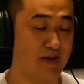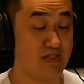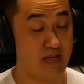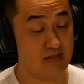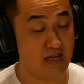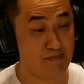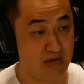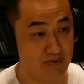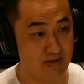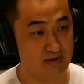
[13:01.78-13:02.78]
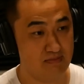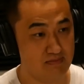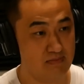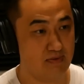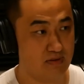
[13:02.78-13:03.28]
and that that maybe
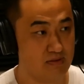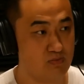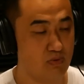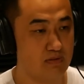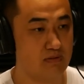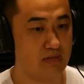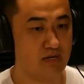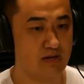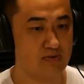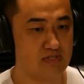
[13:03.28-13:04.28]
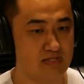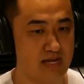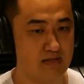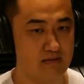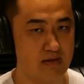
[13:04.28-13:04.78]
is what you know
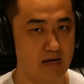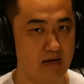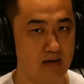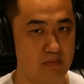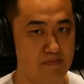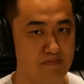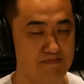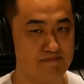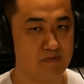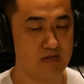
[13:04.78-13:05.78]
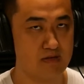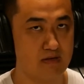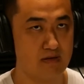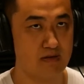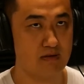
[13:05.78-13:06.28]
set um,
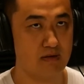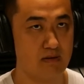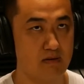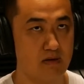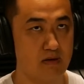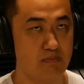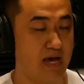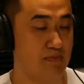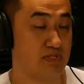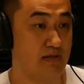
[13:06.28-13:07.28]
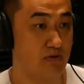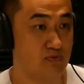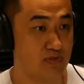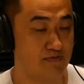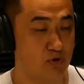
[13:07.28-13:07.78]
perhaps
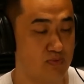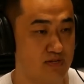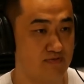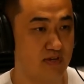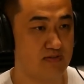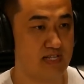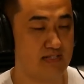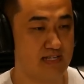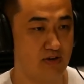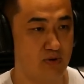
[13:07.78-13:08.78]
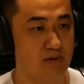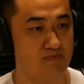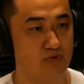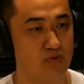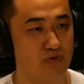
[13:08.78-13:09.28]
those were the formative years that set you up
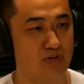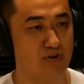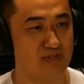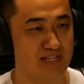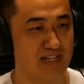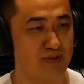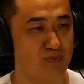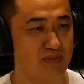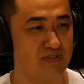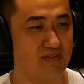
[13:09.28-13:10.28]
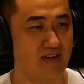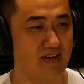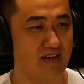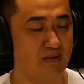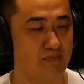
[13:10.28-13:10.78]
for, you know, dealing with
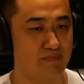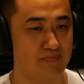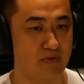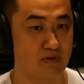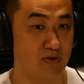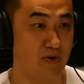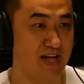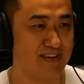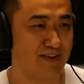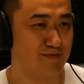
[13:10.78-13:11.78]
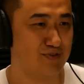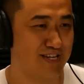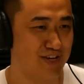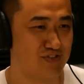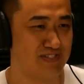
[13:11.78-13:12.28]
um, your other
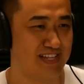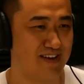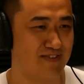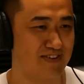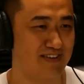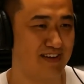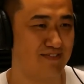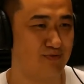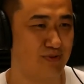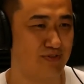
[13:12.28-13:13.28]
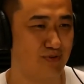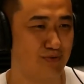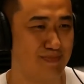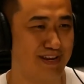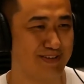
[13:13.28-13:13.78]
confrontations later on in life with your
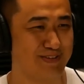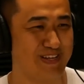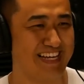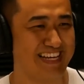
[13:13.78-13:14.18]
medical